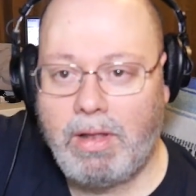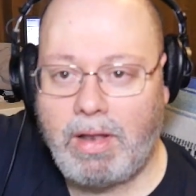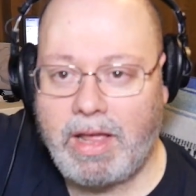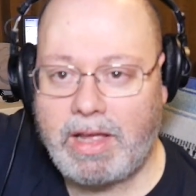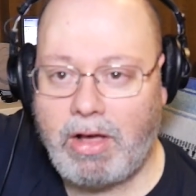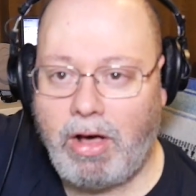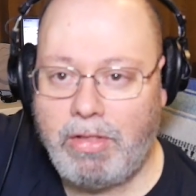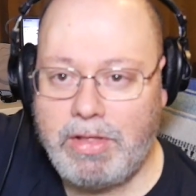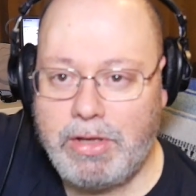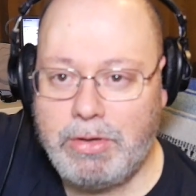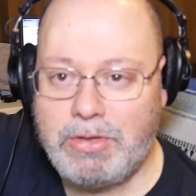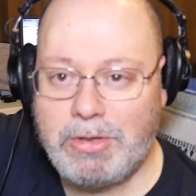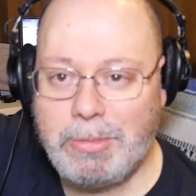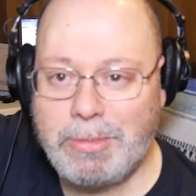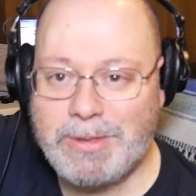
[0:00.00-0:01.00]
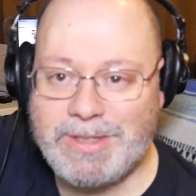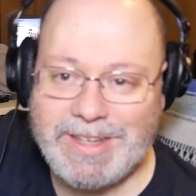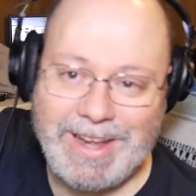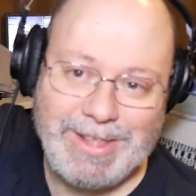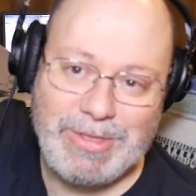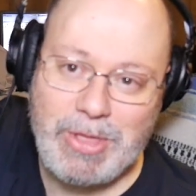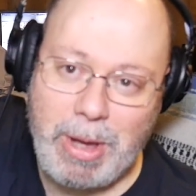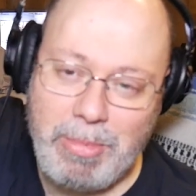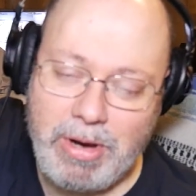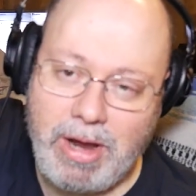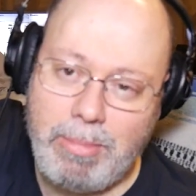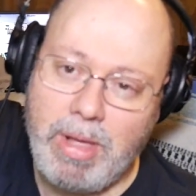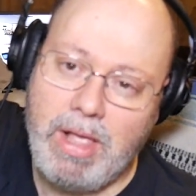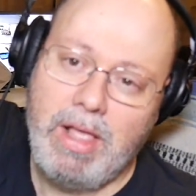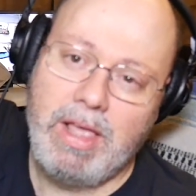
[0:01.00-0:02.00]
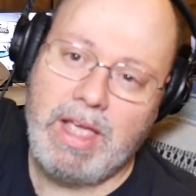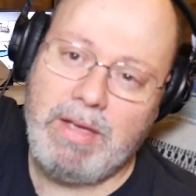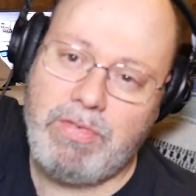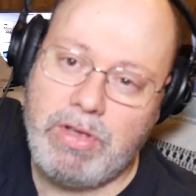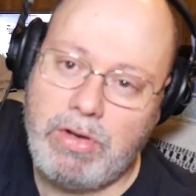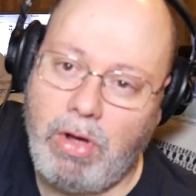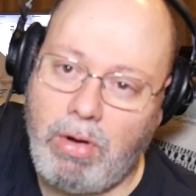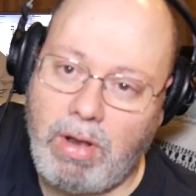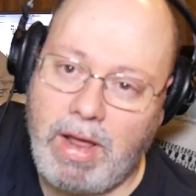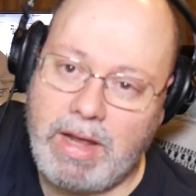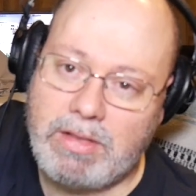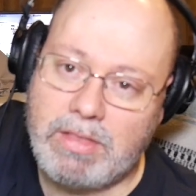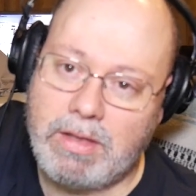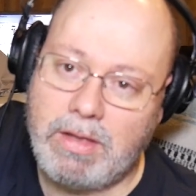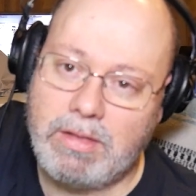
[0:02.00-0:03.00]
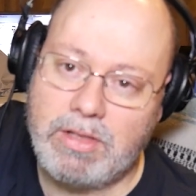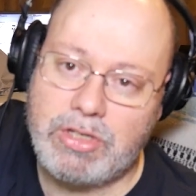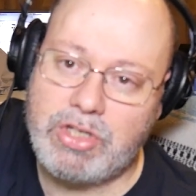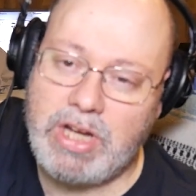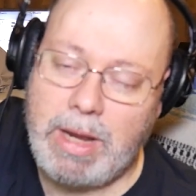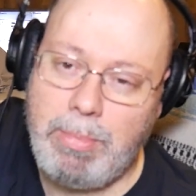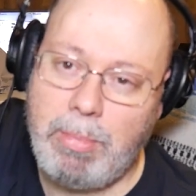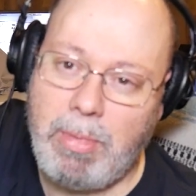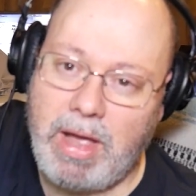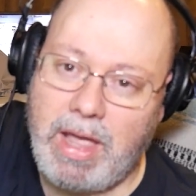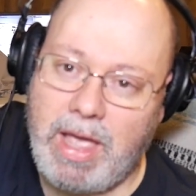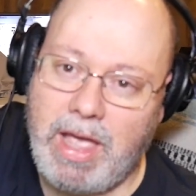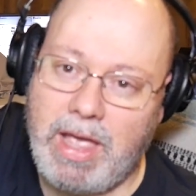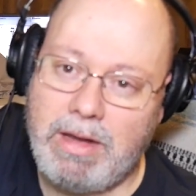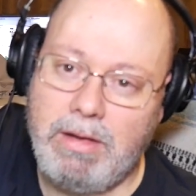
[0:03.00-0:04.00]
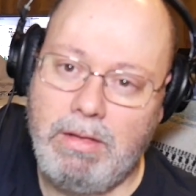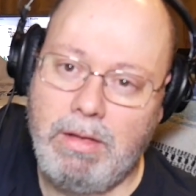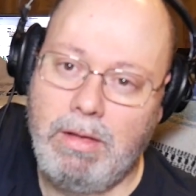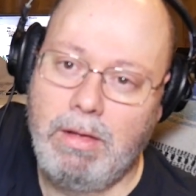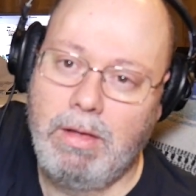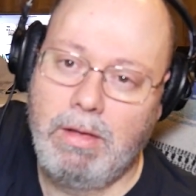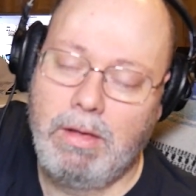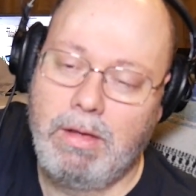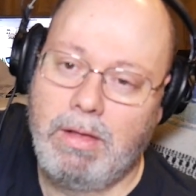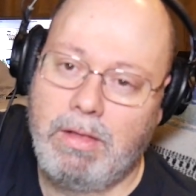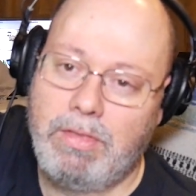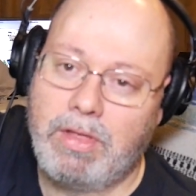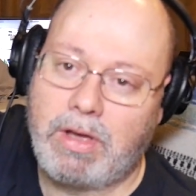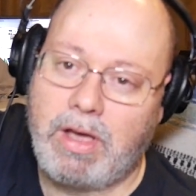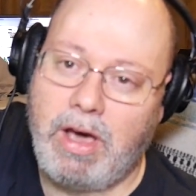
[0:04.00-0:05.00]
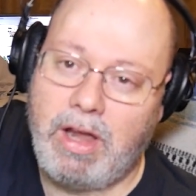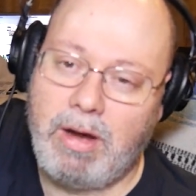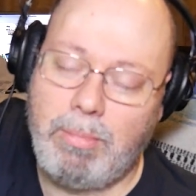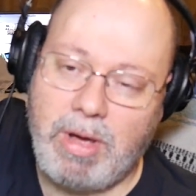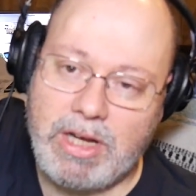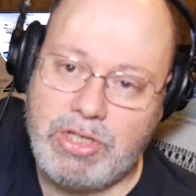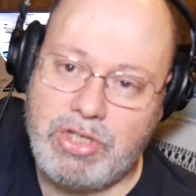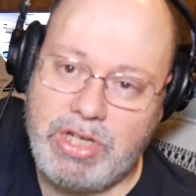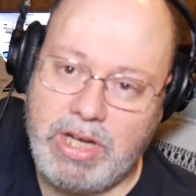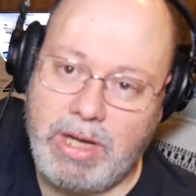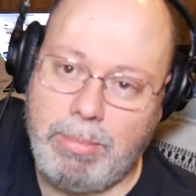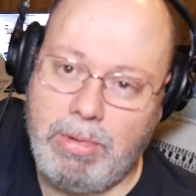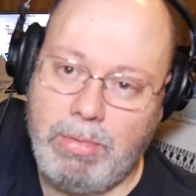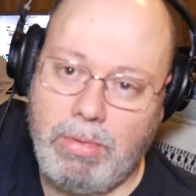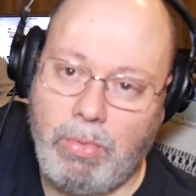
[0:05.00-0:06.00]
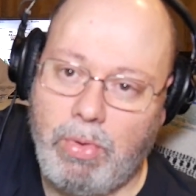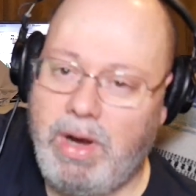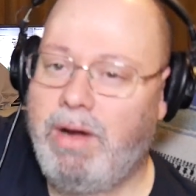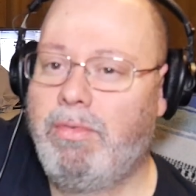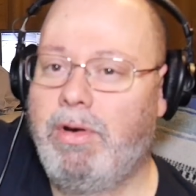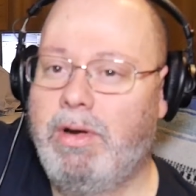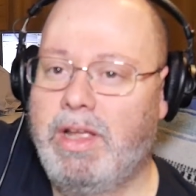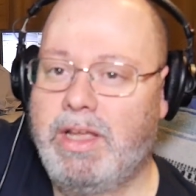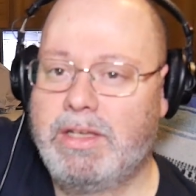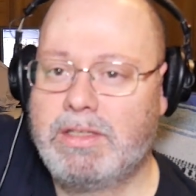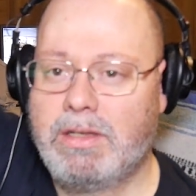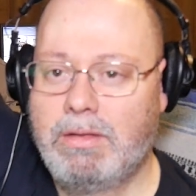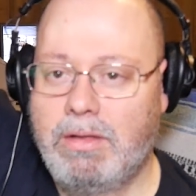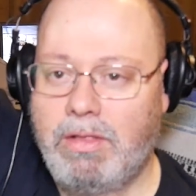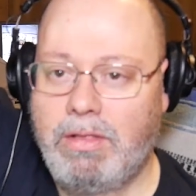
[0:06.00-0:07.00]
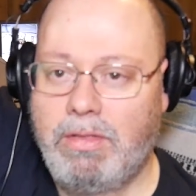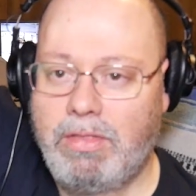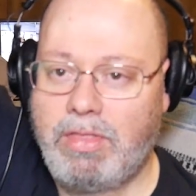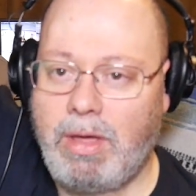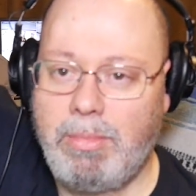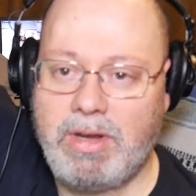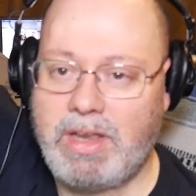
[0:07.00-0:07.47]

Like all the YouTubers say, thumb it up. If you don't like the shape of my head, the cut of my jib, whatever it is, thumb